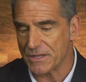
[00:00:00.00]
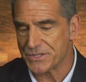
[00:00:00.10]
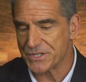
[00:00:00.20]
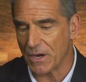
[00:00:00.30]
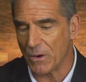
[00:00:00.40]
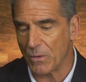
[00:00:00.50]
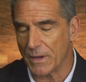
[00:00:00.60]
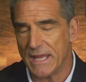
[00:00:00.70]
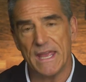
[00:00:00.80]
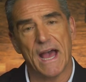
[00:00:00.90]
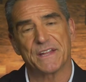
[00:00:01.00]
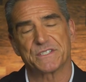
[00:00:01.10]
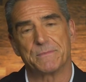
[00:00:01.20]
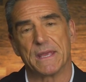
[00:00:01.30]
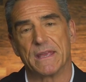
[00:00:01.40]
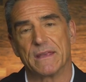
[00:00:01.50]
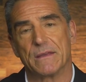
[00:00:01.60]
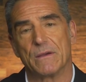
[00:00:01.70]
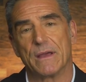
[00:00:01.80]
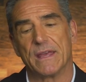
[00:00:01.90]
So he asked me
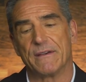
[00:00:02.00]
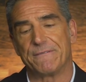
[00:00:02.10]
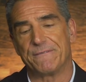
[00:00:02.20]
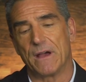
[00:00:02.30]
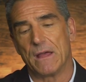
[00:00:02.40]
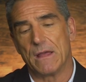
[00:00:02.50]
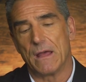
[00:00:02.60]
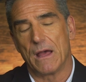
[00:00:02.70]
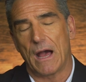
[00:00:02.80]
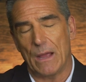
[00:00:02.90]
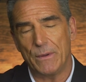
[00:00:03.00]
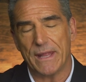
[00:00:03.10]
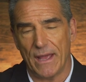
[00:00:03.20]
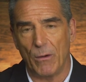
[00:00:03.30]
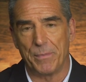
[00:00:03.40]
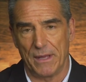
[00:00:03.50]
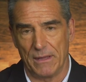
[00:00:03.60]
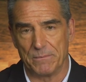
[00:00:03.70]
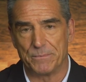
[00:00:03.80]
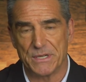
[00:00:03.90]
if I would help
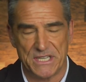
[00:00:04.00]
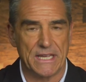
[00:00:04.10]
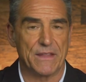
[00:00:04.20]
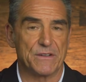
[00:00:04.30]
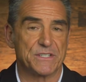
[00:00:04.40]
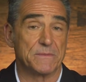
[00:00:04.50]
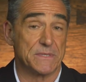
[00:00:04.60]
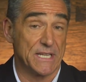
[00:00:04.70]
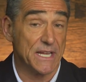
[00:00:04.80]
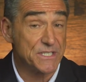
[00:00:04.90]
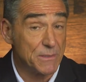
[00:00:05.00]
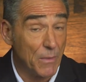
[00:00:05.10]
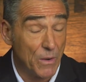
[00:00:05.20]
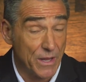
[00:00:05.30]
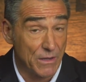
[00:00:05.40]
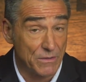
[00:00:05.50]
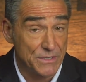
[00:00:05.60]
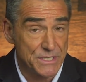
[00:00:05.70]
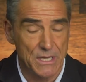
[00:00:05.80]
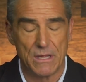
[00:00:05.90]
him put together some
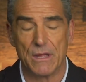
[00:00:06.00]
testimonials